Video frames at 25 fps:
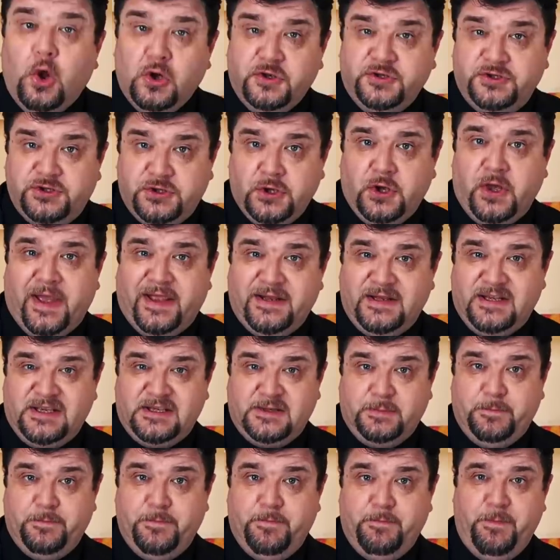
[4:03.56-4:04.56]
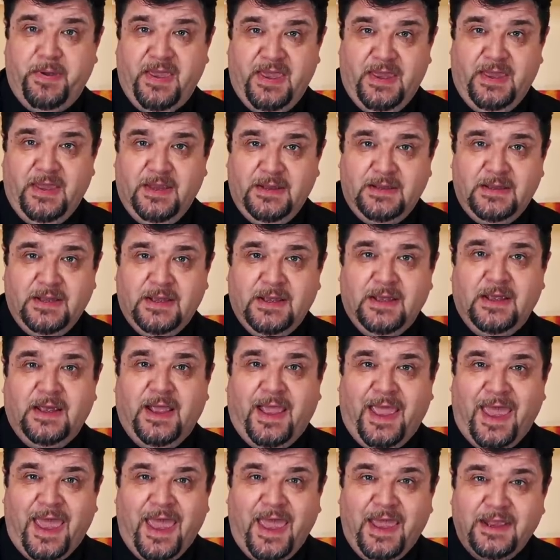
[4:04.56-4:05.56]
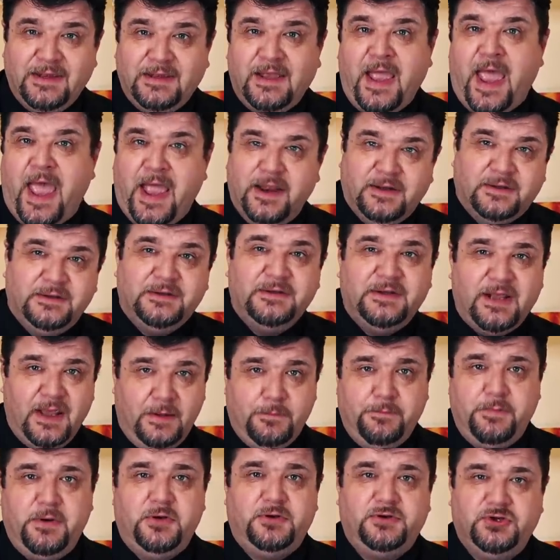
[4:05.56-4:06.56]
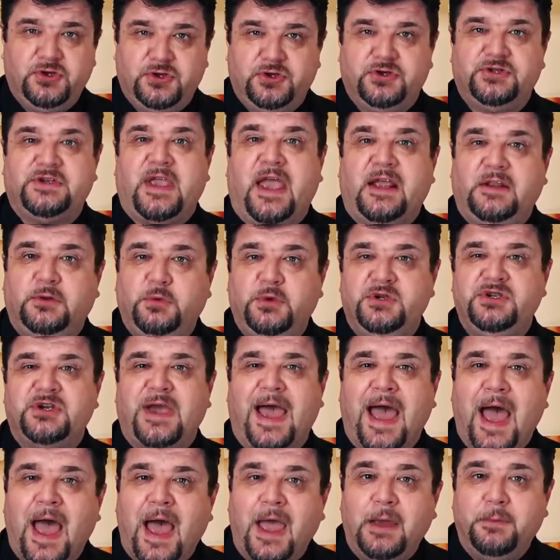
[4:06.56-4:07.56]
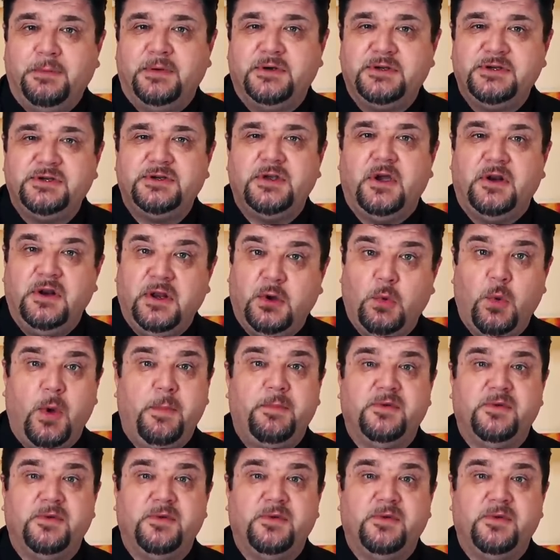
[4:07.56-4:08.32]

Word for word: Also, at the speed, height and temperatures at which hypersonic